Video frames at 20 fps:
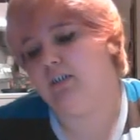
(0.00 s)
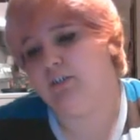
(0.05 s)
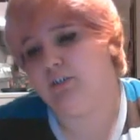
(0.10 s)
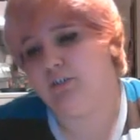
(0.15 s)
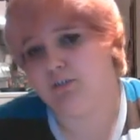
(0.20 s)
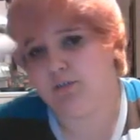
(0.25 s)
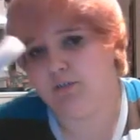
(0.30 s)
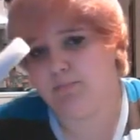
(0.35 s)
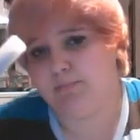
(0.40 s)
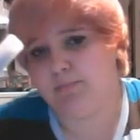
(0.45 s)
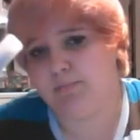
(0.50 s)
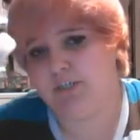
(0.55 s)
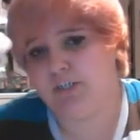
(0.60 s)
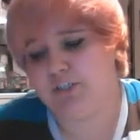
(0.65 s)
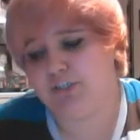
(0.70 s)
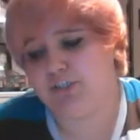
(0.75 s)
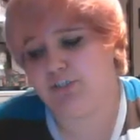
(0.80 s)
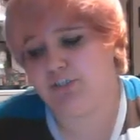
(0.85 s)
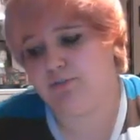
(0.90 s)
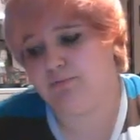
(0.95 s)

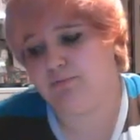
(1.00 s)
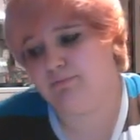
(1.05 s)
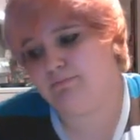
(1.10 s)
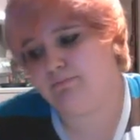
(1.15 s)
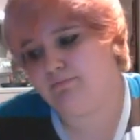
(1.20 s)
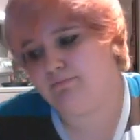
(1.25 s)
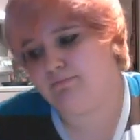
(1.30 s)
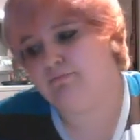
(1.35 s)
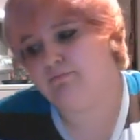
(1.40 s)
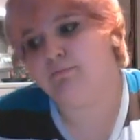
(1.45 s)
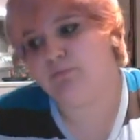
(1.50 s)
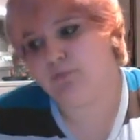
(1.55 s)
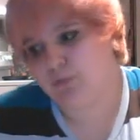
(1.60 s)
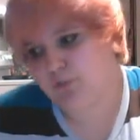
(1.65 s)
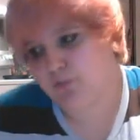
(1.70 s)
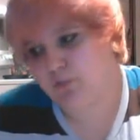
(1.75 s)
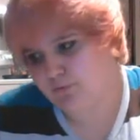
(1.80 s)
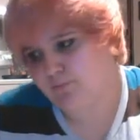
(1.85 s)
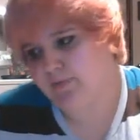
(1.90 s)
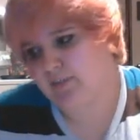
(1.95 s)
toothbrush,
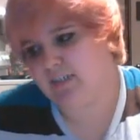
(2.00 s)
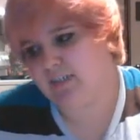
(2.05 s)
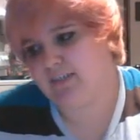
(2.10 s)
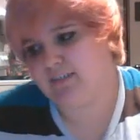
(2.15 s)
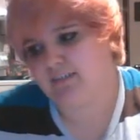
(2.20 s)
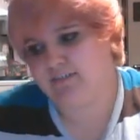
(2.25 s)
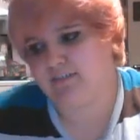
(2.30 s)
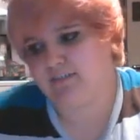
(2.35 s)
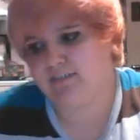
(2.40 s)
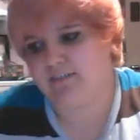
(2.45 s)
toothpaste,